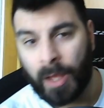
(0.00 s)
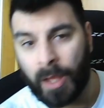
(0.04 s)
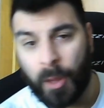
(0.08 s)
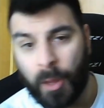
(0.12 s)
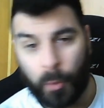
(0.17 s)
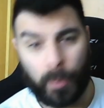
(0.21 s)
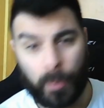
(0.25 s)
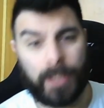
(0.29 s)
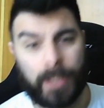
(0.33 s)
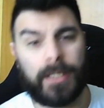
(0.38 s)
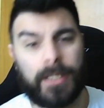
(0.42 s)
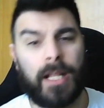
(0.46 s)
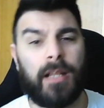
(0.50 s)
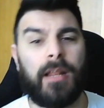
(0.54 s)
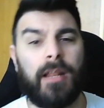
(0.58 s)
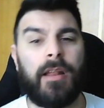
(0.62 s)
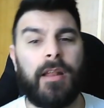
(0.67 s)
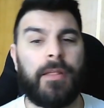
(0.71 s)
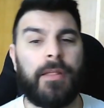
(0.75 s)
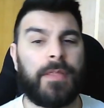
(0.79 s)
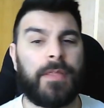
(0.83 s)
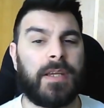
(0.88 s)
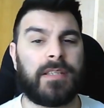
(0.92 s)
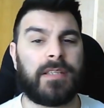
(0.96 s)
Well, a
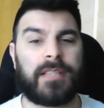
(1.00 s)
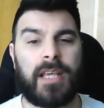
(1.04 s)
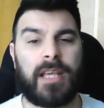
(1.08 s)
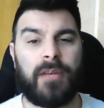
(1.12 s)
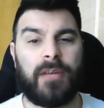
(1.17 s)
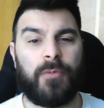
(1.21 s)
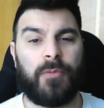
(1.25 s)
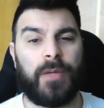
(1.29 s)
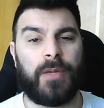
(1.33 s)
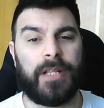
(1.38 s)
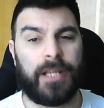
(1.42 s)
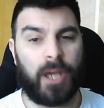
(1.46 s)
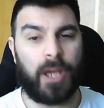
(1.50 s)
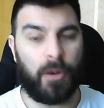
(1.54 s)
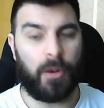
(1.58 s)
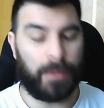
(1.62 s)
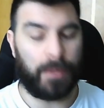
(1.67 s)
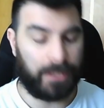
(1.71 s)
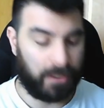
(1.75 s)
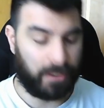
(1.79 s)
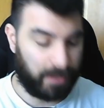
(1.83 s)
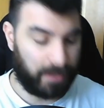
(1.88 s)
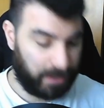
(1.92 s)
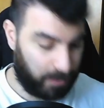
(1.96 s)
lot of things can really go
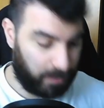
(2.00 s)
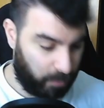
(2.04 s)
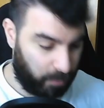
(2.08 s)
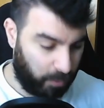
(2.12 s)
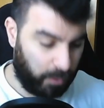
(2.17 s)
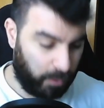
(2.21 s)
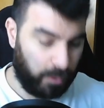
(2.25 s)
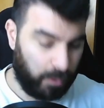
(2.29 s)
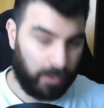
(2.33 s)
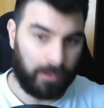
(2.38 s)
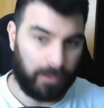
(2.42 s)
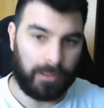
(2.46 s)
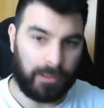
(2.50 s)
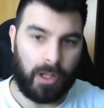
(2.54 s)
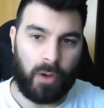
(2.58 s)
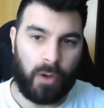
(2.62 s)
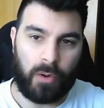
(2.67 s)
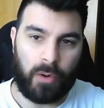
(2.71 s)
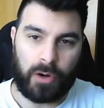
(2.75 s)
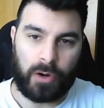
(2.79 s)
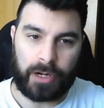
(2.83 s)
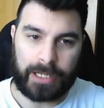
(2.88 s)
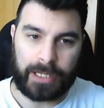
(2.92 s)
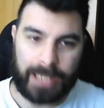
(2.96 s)
into this rule
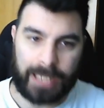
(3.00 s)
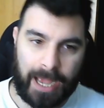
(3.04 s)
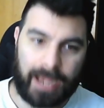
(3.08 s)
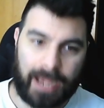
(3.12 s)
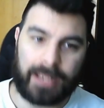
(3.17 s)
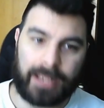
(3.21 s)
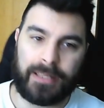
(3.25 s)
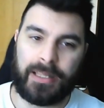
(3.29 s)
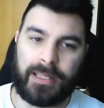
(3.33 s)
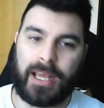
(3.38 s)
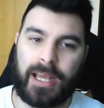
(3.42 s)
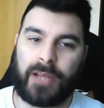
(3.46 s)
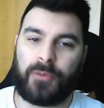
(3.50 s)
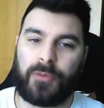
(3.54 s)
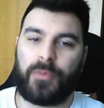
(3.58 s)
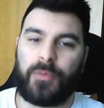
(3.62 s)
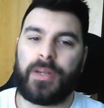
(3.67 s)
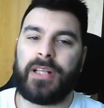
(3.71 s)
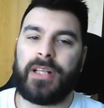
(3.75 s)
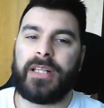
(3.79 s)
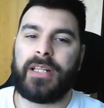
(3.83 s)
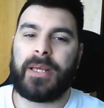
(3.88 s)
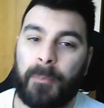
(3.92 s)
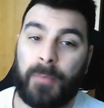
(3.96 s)
or guideline,
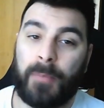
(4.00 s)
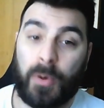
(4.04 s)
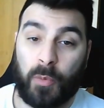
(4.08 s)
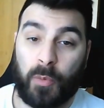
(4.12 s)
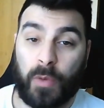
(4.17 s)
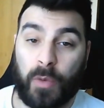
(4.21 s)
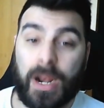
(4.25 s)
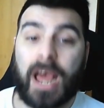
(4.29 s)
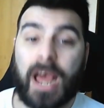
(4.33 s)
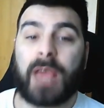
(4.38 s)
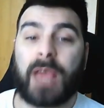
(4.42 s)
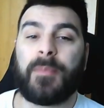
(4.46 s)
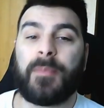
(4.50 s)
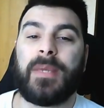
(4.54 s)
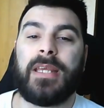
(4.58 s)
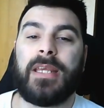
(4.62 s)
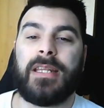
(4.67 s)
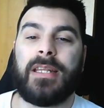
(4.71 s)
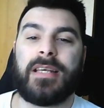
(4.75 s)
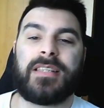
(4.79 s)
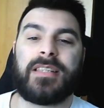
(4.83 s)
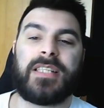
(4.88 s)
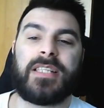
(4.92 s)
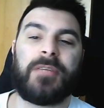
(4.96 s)
really, but what I
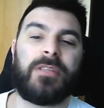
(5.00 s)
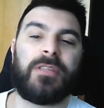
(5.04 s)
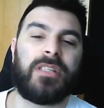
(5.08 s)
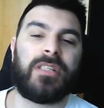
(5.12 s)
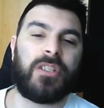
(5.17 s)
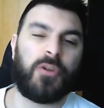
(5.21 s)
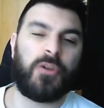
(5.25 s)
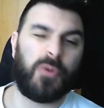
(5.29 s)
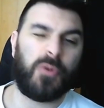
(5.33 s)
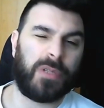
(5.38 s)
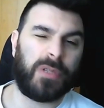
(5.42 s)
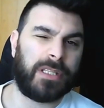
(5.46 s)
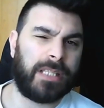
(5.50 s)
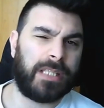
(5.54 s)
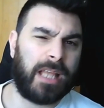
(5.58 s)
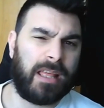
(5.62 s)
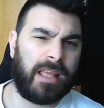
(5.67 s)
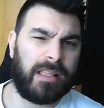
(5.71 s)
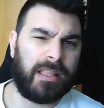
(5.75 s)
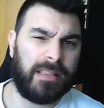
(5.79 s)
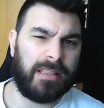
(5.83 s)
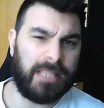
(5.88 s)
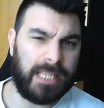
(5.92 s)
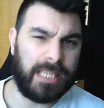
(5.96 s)
mean is that you'll
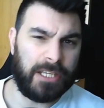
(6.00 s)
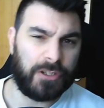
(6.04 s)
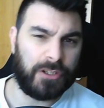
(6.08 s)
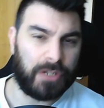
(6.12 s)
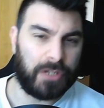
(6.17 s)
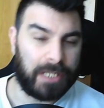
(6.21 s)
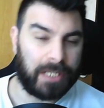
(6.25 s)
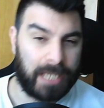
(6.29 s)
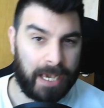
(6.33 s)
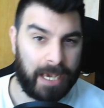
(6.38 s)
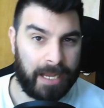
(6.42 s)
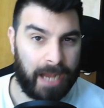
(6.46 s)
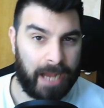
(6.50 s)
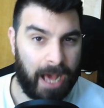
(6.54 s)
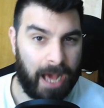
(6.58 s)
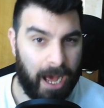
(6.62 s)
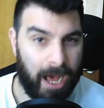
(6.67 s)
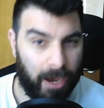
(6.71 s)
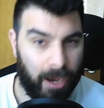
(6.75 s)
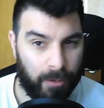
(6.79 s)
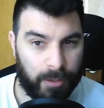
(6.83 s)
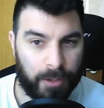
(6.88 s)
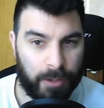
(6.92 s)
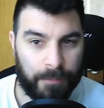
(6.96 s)
need to get
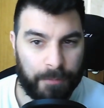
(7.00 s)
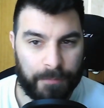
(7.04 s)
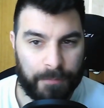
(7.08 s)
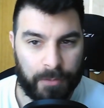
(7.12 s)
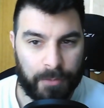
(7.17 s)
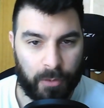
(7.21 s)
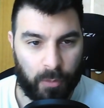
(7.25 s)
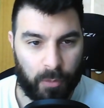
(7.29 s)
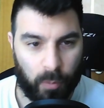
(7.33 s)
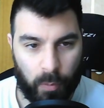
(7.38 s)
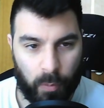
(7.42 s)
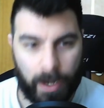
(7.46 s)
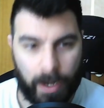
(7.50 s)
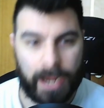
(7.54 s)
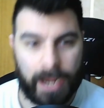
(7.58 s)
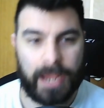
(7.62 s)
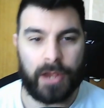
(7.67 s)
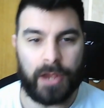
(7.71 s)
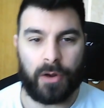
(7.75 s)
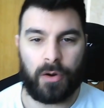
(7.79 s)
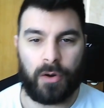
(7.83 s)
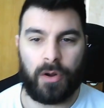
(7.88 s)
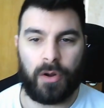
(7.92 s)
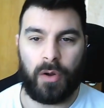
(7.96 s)
out of your
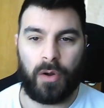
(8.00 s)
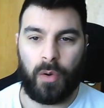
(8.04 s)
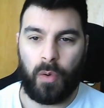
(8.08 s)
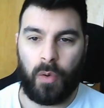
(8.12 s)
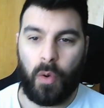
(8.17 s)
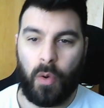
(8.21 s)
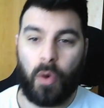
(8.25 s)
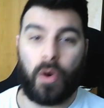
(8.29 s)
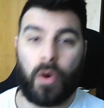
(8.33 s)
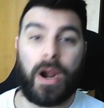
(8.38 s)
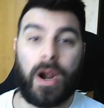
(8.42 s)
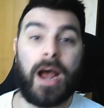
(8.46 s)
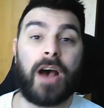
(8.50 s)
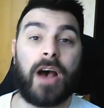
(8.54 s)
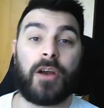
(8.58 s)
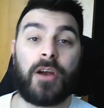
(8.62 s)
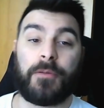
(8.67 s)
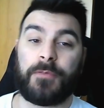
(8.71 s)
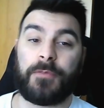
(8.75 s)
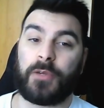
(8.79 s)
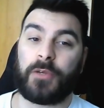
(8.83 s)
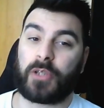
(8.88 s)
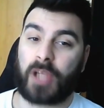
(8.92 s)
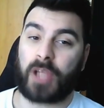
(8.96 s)
way or out
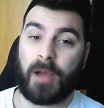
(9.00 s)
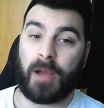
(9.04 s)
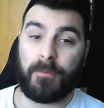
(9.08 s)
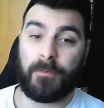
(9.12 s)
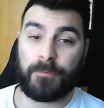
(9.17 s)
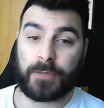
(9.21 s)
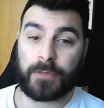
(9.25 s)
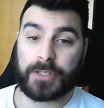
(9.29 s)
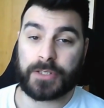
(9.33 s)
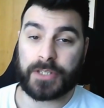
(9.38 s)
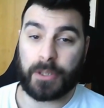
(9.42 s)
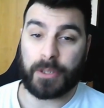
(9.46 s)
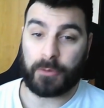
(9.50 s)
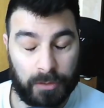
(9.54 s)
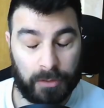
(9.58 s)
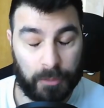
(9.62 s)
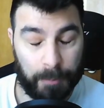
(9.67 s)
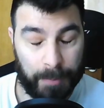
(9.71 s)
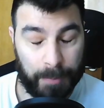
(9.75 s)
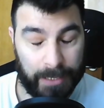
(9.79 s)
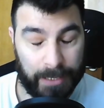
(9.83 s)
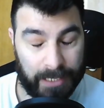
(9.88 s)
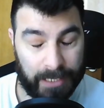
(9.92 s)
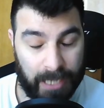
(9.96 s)
of your comfort zone
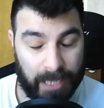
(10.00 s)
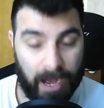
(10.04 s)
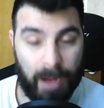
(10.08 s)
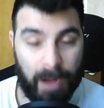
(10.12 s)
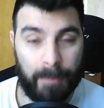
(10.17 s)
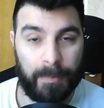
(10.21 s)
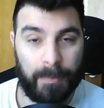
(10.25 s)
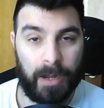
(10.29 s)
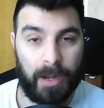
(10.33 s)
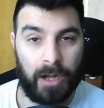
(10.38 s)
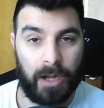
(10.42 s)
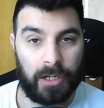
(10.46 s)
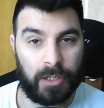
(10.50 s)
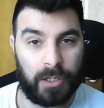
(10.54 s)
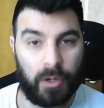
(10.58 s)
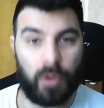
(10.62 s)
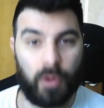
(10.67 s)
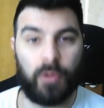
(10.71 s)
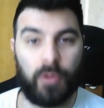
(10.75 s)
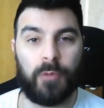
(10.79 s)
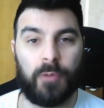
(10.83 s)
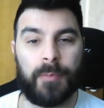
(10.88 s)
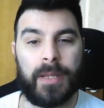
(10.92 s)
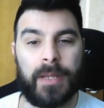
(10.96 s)
to become a
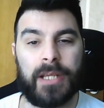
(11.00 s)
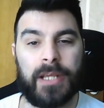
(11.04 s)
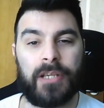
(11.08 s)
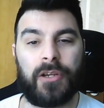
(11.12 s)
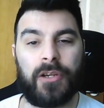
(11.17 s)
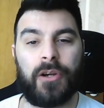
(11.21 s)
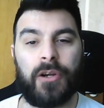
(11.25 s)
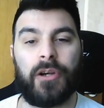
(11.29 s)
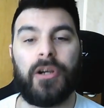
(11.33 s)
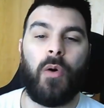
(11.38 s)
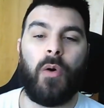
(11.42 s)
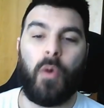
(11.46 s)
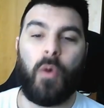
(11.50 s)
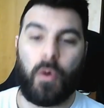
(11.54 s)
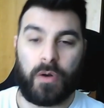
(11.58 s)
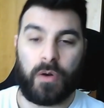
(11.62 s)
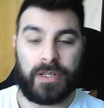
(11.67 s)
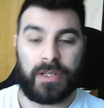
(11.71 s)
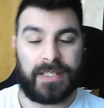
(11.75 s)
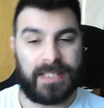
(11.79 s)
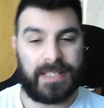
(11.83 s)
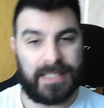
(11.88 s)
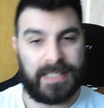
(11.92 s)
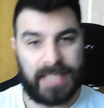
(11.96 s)
gold maker
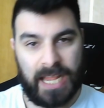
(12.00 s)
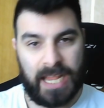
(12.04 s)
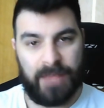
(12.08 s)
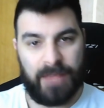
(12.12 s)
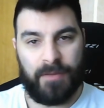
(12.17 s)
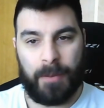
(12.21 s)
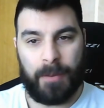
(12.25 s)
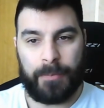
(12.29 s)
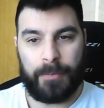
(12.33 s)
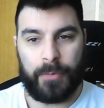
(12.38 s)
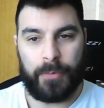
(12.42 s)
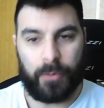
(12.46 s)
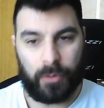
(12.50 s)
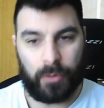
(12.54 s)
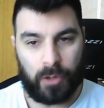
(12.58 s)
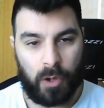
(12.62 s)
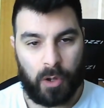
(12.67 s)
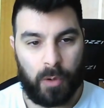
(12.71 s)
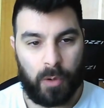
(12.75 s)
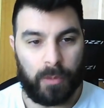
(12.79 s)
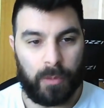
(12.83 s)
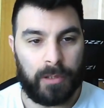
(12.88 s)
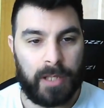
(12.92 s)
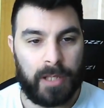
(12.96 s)
or save up your gold.